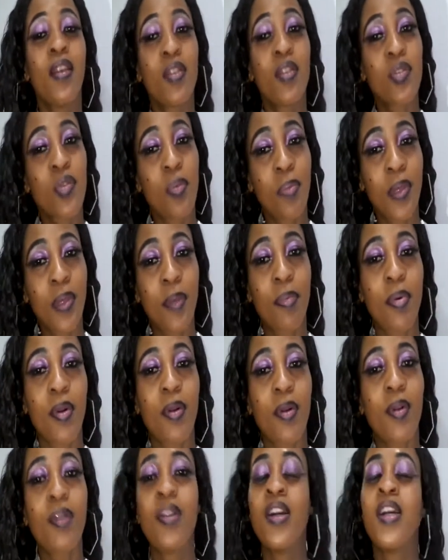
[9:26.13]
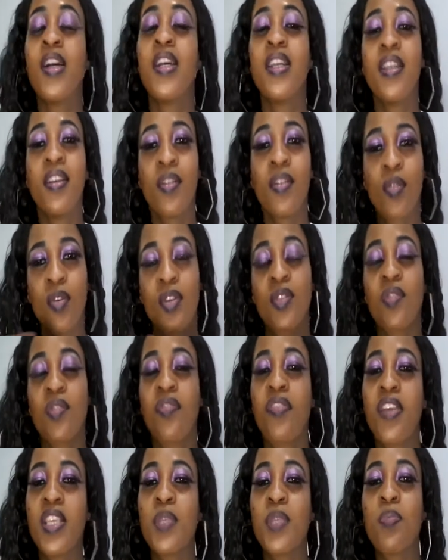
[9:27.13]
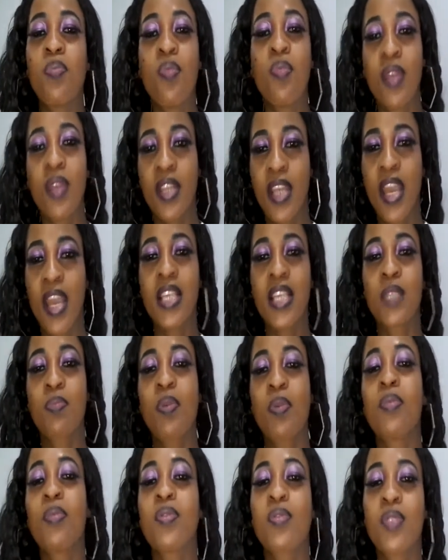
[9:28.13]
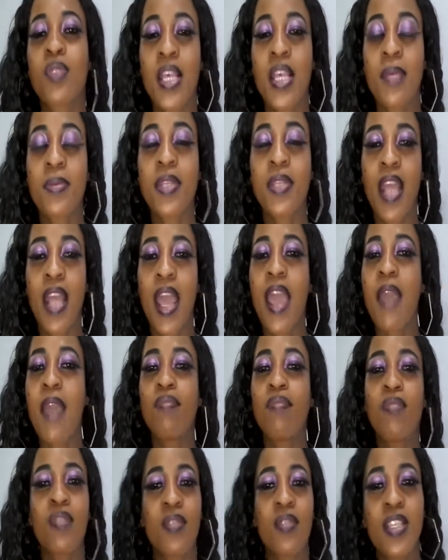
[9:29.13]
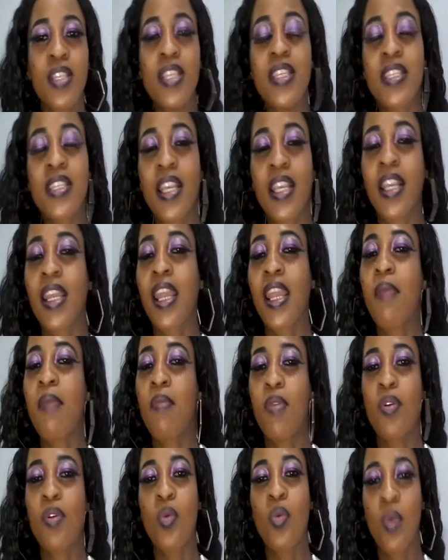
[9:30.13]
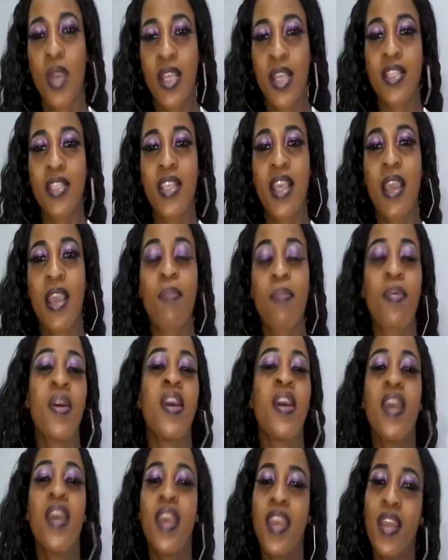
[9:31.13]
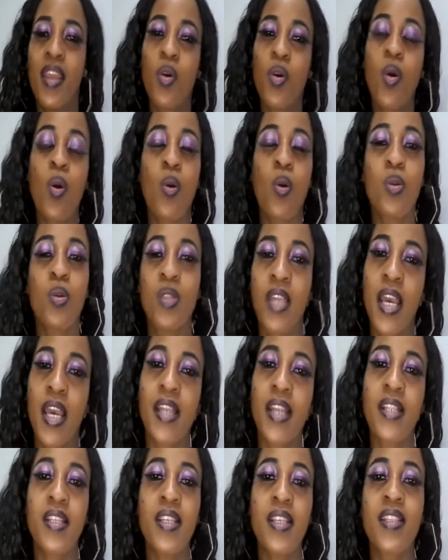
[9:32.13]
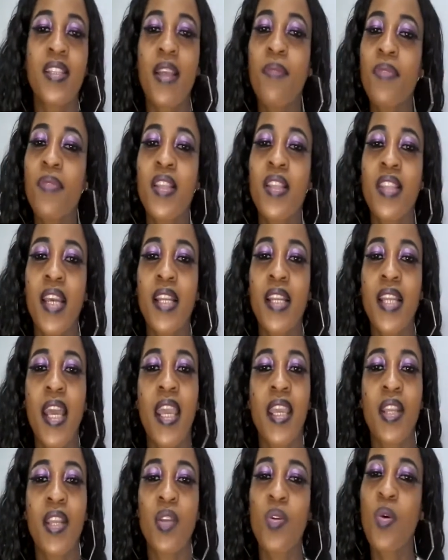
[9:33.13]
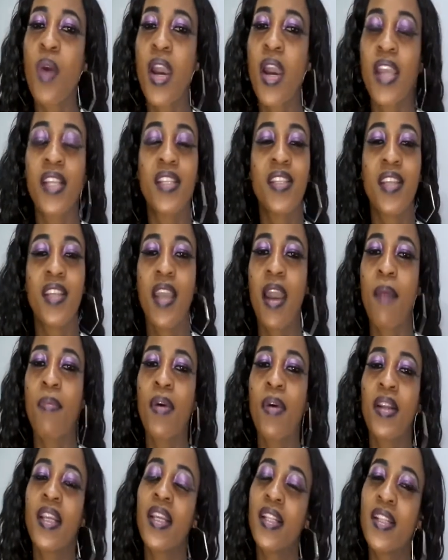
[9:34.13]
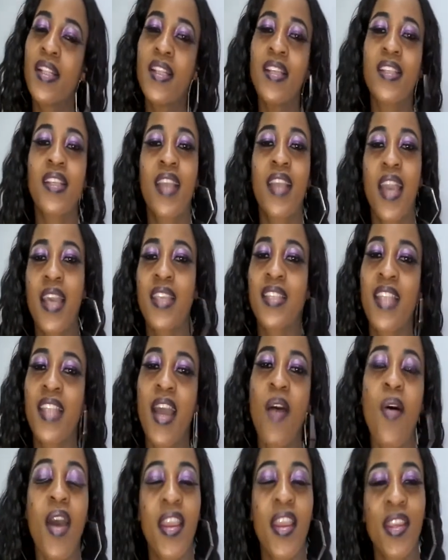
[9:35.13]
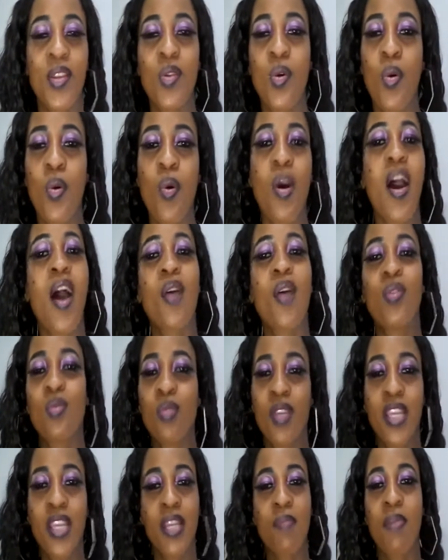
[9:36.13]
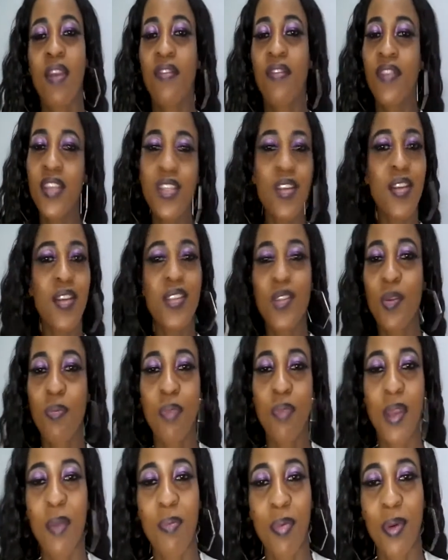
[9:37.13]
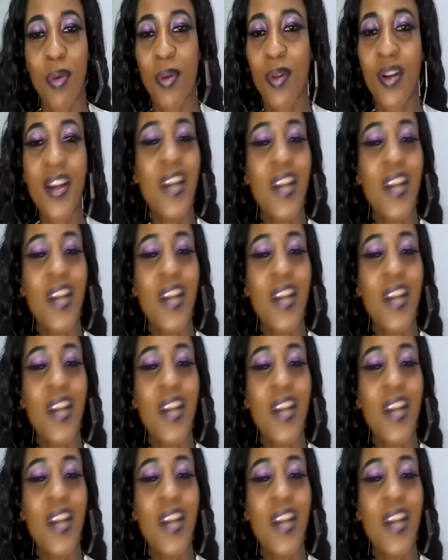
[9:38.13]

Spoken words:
to people. Go to Facebook and ask people to subscribe, to Instagram, on WhatsApp, and all that. It's something that I had no idea about. At least, guys, now I know how to get my videos to people.